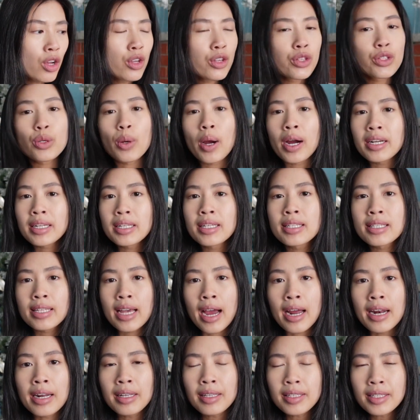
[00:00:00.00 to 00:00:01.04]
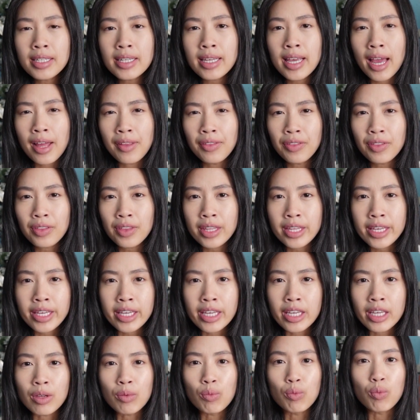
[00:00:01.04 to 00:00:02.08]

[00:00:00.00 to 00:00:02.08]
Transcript: So I decided to get the